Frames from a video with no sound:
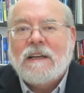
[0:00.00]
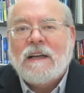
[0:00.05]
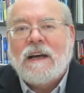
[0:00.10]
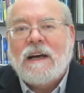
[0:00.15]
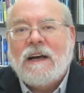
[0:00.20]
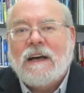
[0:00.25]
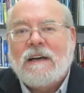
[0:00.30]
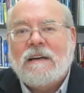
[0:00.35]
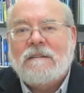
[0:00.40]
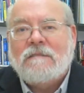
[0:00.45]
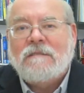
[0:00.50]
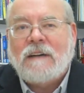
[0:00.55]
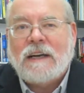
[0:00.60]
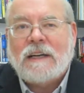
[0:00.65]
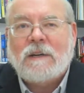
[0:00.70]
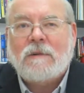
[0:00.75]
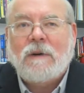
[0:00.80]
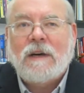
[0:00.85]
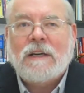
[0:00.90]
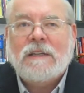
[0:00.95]

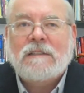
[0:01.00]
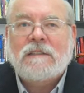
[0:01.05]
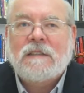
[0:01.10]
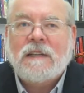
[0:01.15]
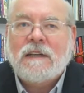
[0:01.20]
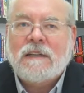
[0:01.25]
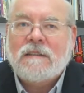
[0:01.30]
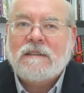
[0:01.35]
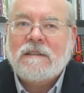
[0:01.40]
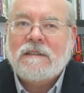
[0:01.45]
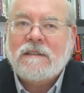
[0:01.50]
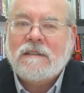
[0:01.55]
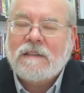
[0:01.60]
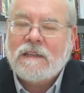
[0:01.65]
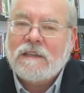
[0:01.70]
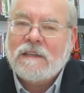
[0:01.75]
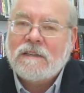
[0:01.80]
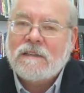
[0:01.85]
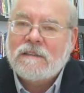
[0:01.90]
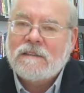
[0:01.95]
Likewise then,
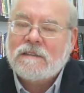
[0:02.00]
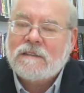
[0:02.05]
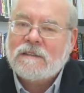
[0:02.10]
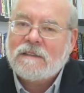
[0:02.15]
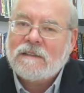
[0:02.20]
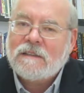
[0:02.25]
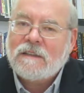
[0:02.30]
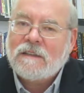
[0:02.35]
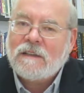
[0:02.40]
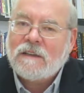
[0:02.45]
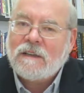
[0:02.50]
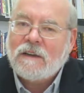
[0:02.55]
there's